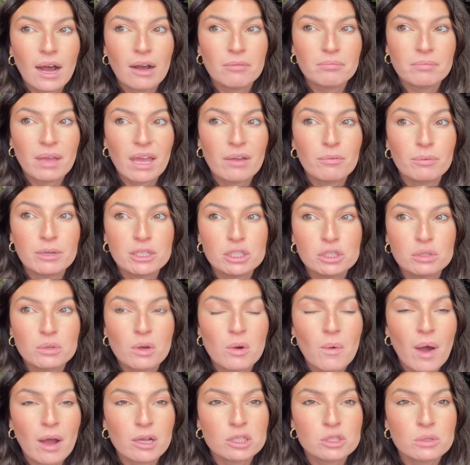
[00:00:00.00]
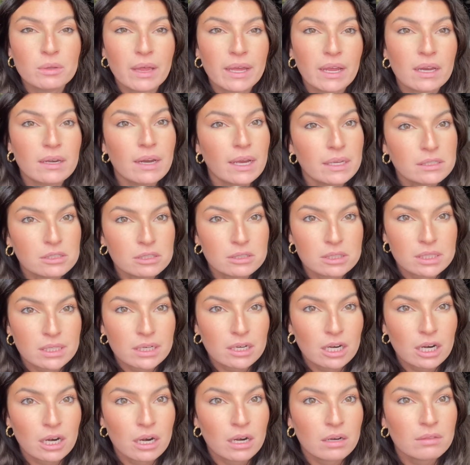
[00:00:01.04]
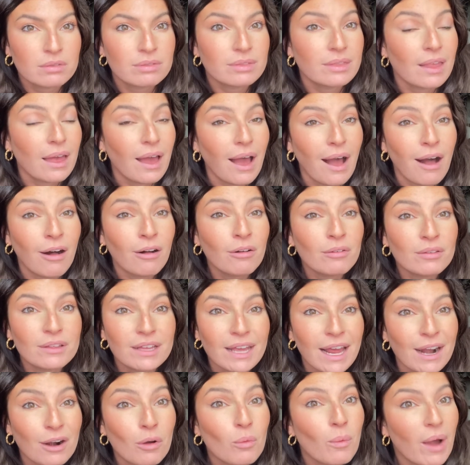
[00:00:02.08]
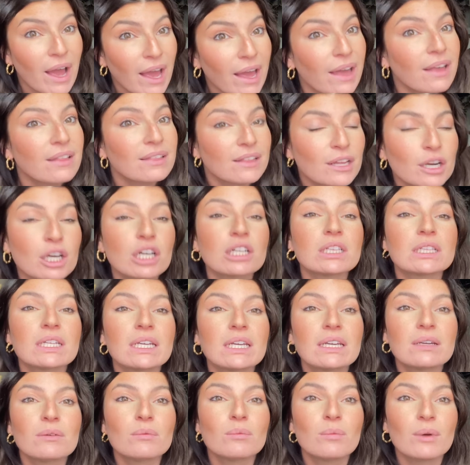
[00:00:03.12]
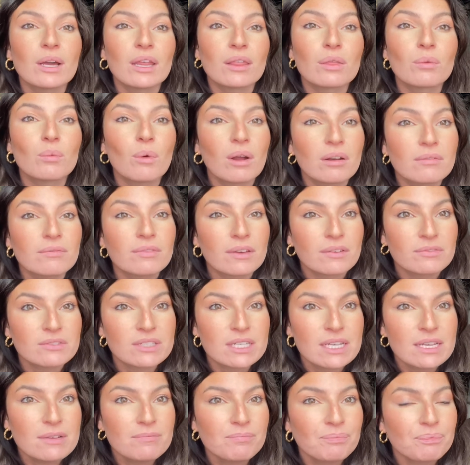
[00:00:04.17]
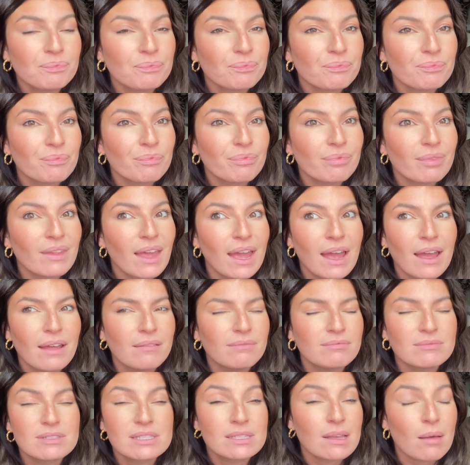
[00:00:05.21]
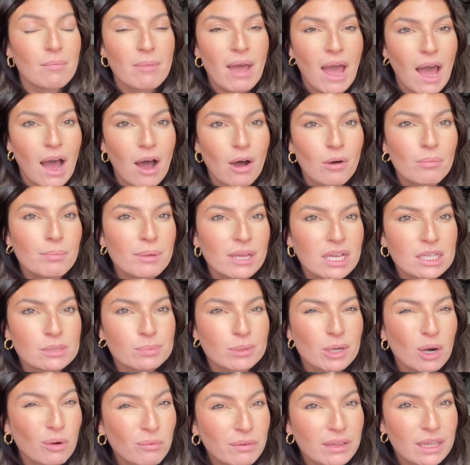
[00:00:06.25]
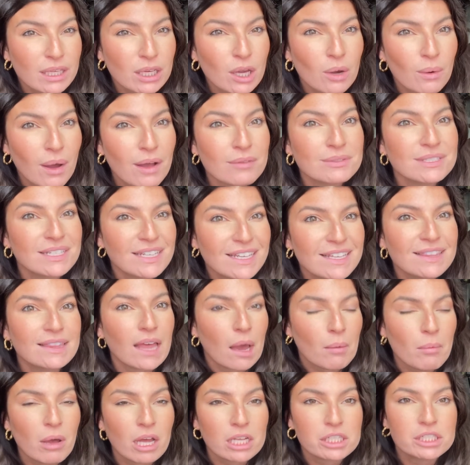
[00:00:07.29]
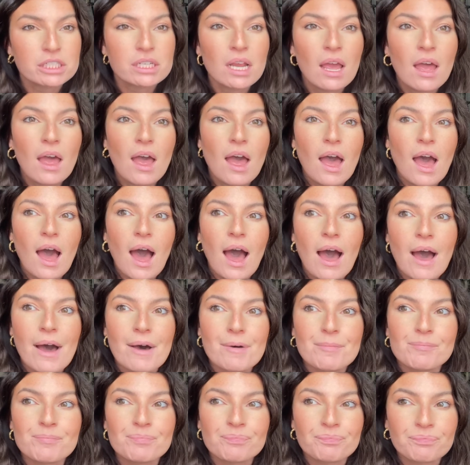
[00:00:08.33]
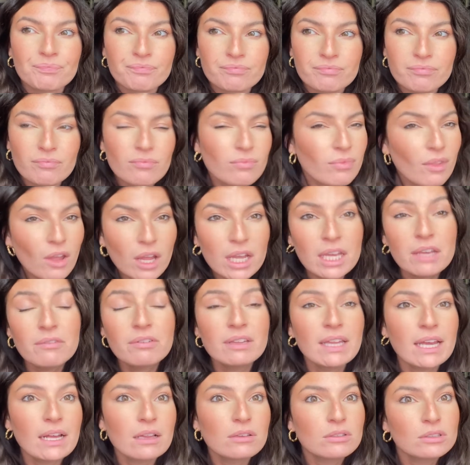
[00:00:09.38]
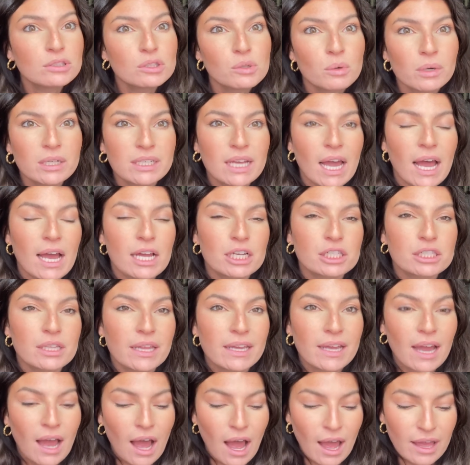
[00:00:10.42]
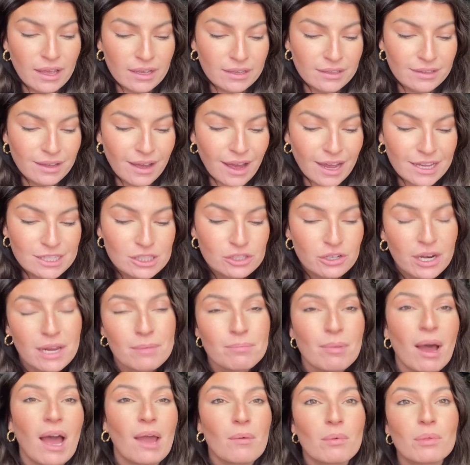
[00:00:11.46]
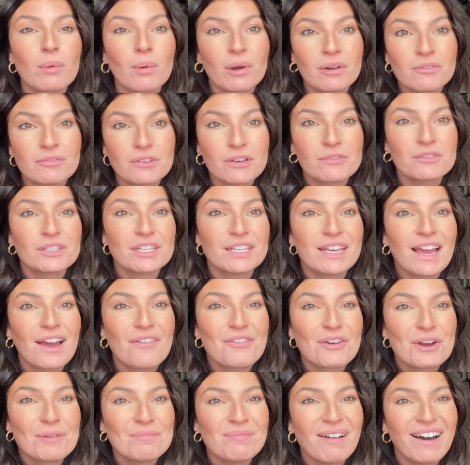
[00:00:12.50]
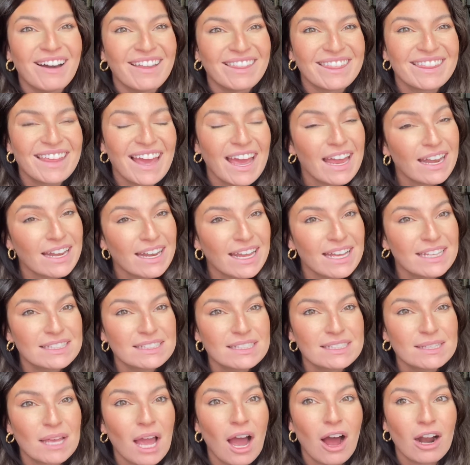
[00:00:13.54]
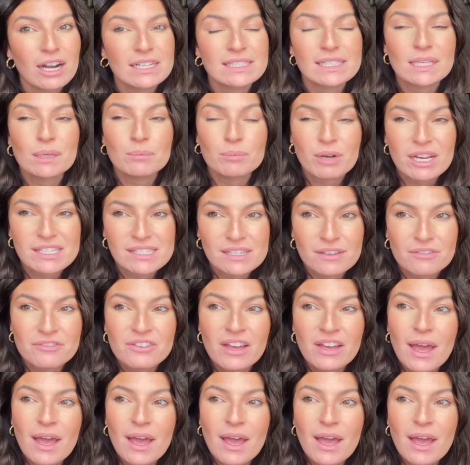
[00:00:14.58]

if we do go out to like a nicer dinner, I'll get away literally with $150, and somehow, because we don't really go out to eat that much. Even like a little DoorDash, like I scrape by with $150 every month, and it's honestly impressive.